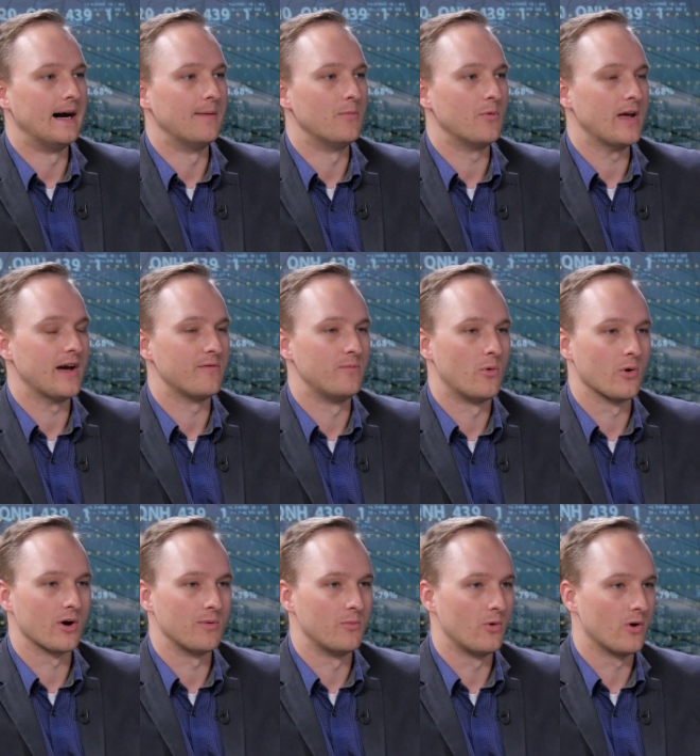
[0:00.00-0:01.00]
We have
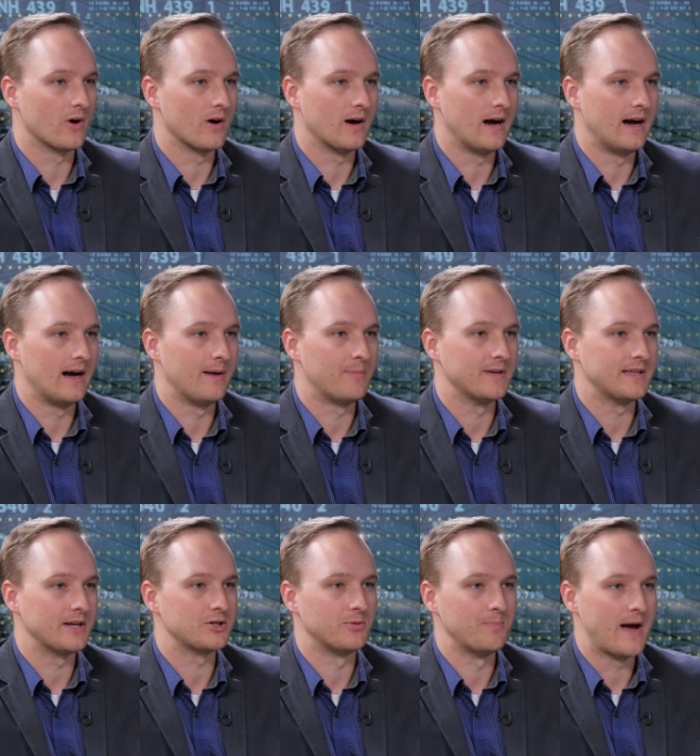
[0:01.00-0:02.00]
more and more
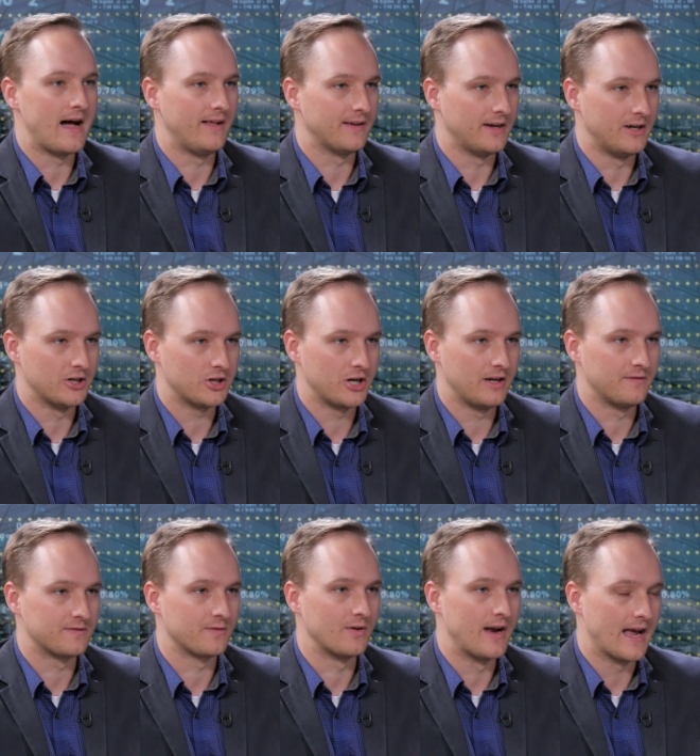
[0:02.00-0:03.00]
potential ballot
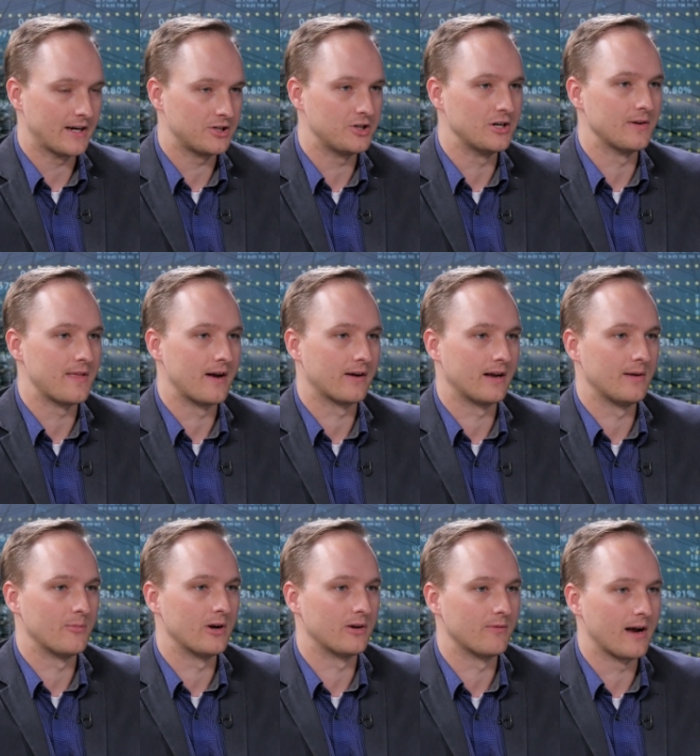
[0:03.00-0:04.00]
initiatives for next year that are going to
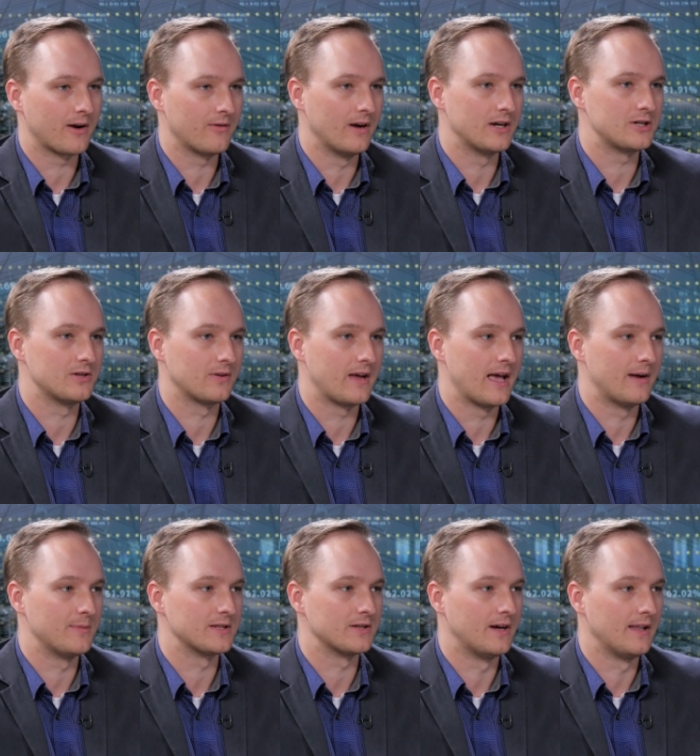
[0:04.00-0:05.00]
bring recreational
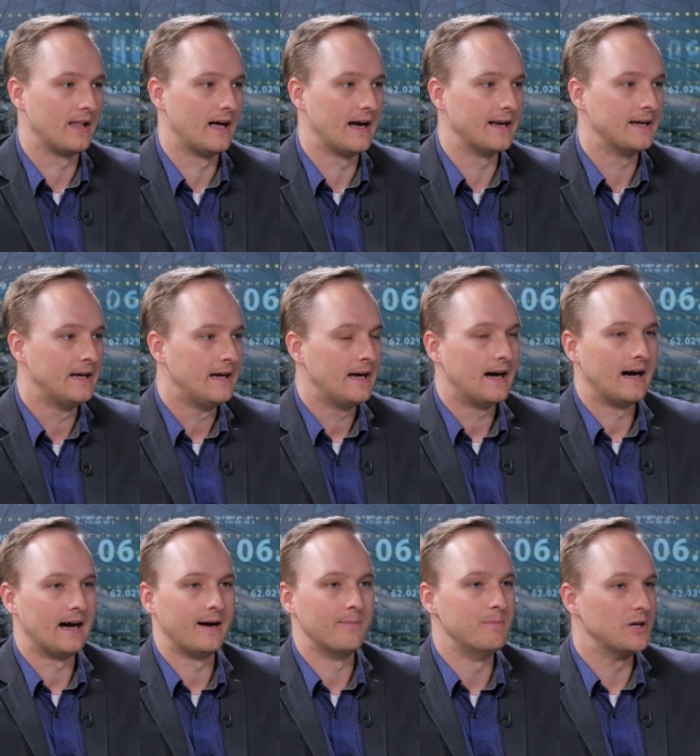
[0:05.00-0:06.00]
cannabis online.
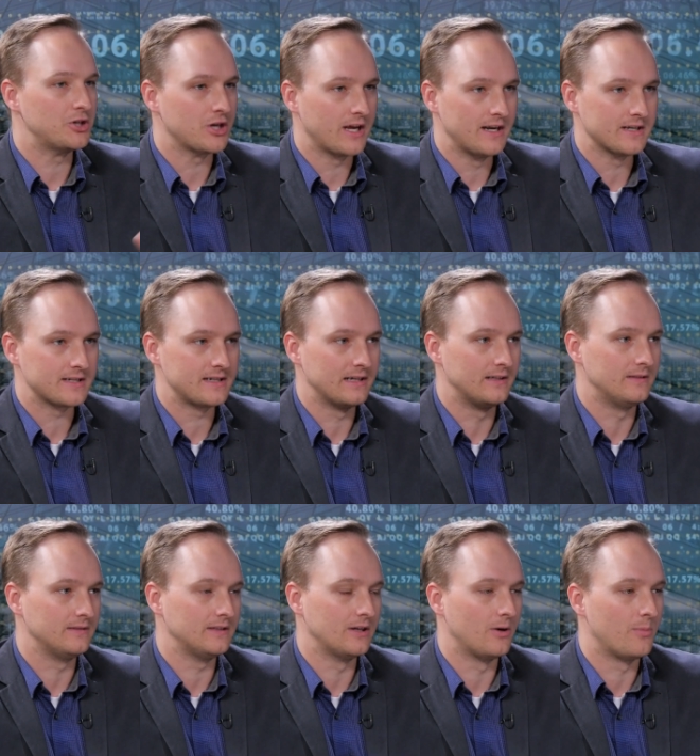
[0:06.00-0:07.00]
Michigan is
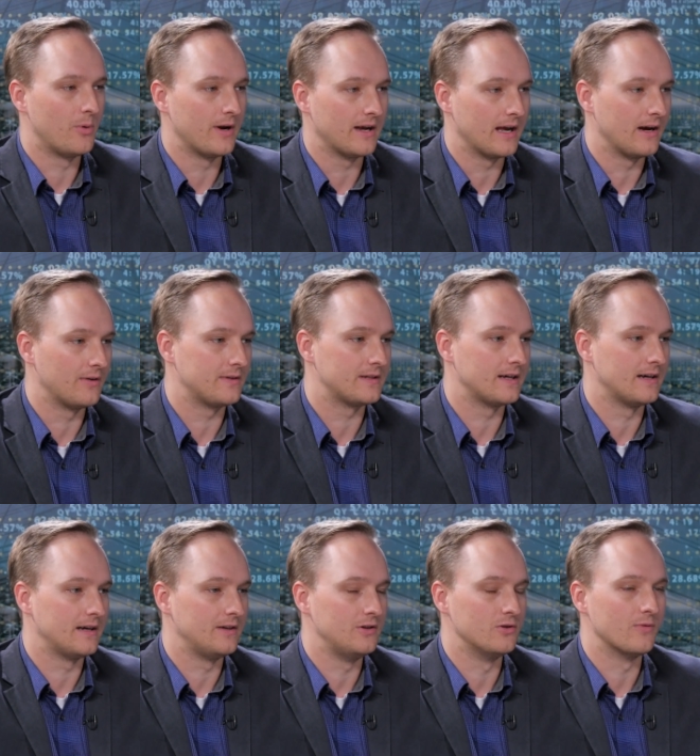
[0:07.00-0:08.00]
still putting out
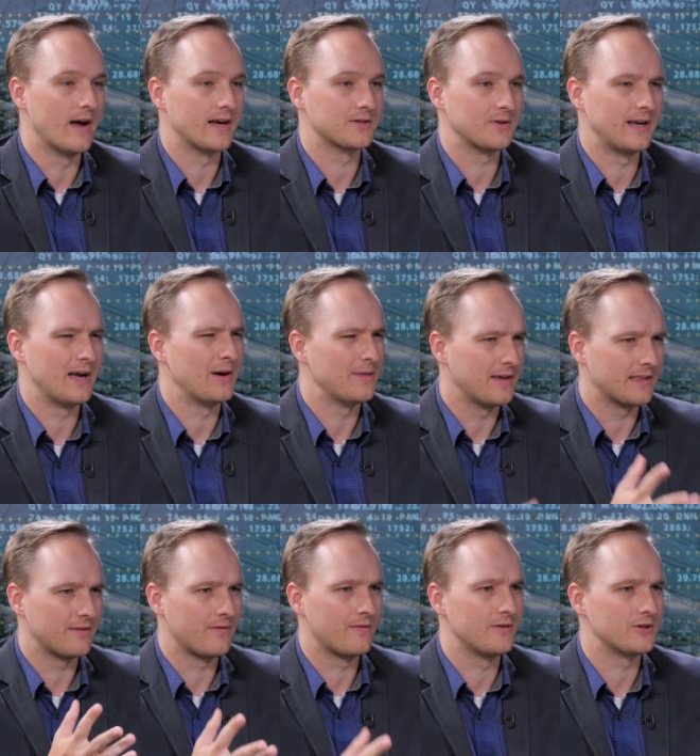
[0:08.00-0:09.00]
new regs right now. I think
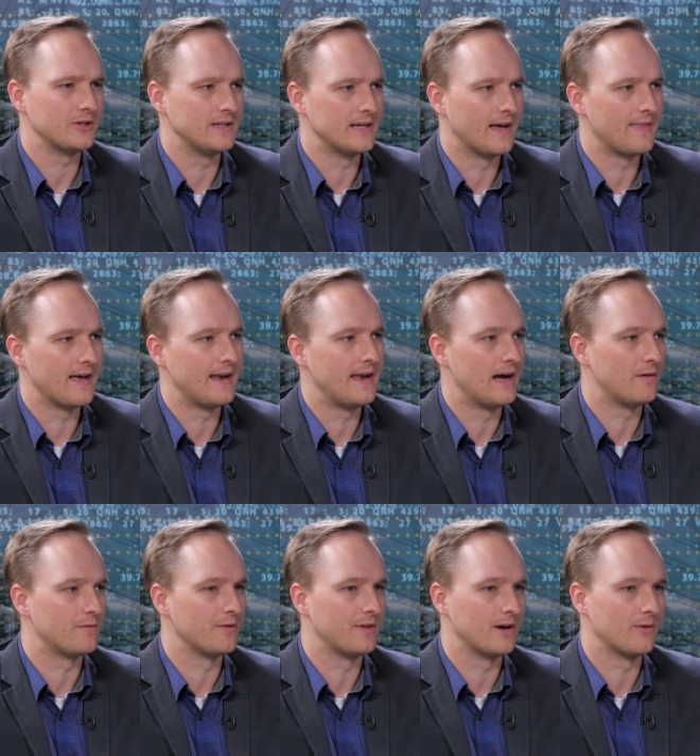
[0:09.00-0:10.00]
they've officially done that now
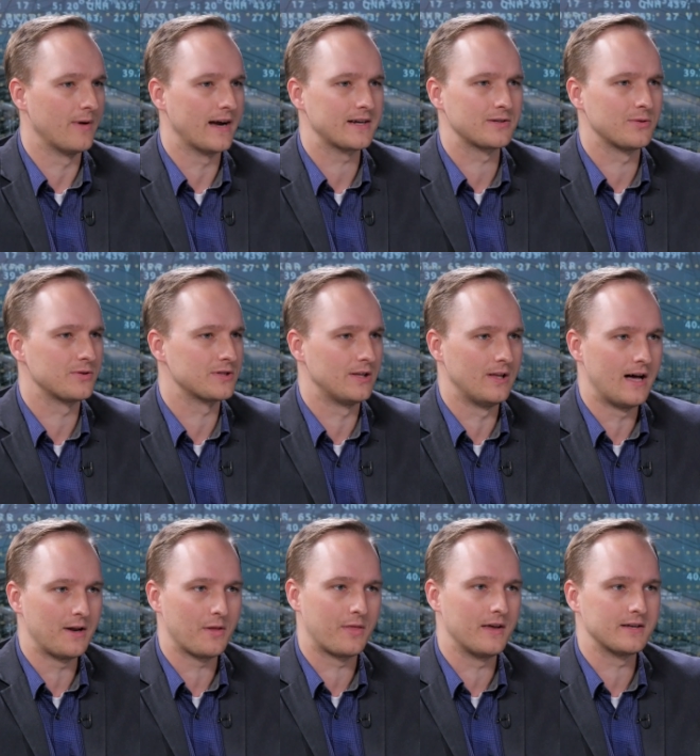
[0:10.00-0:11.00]
for their rec. So there's a
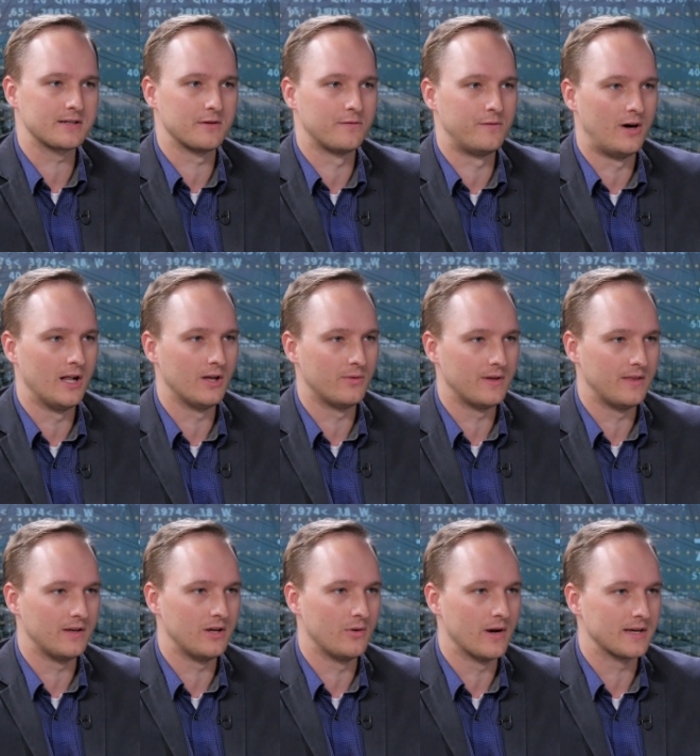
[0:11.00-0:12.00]
lot of things to follow in
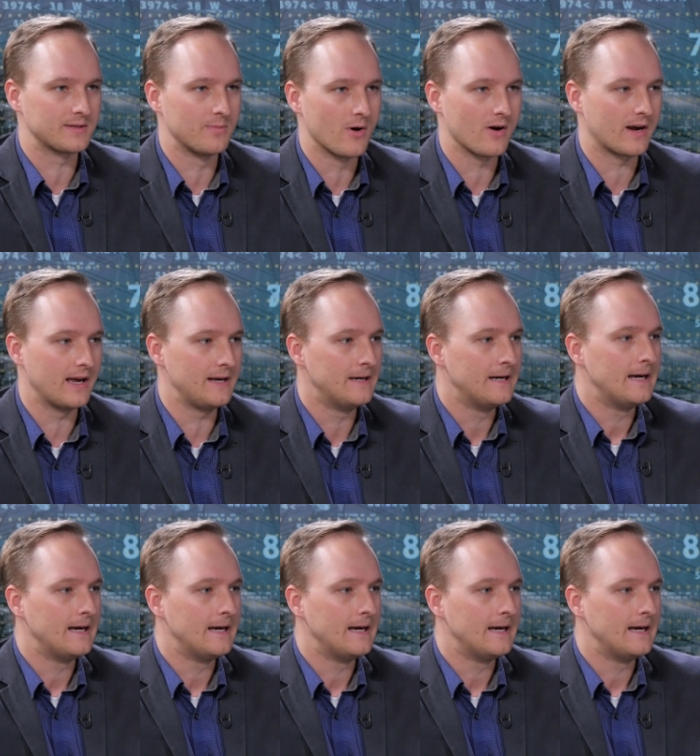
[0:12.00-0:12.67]
the U.S. market.